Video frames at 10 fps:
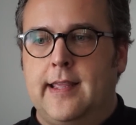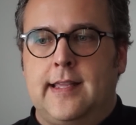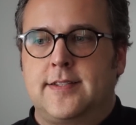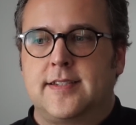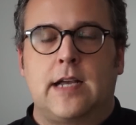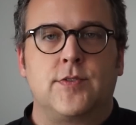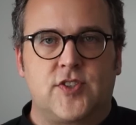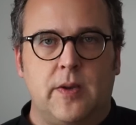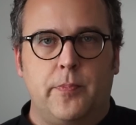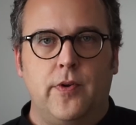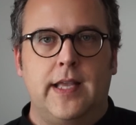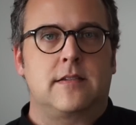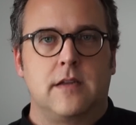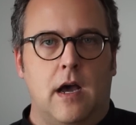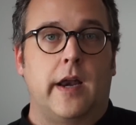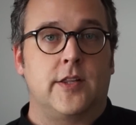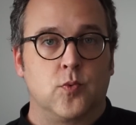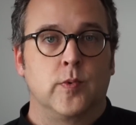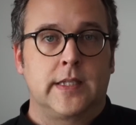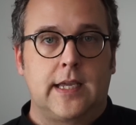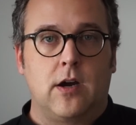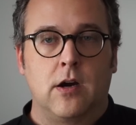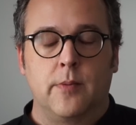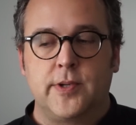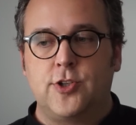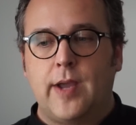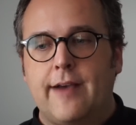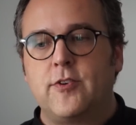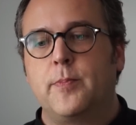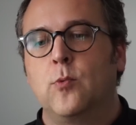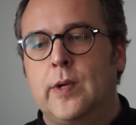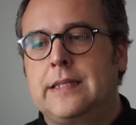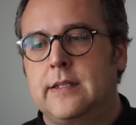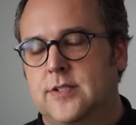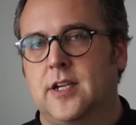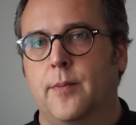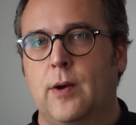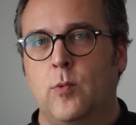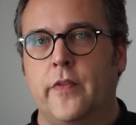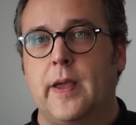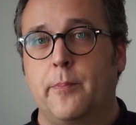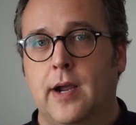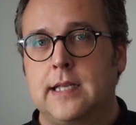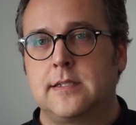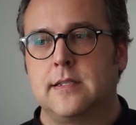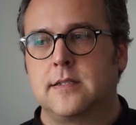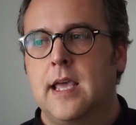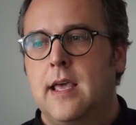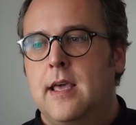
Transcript: It sounds simple, it's not. It's really hard, but you have to be realistic about what that price is.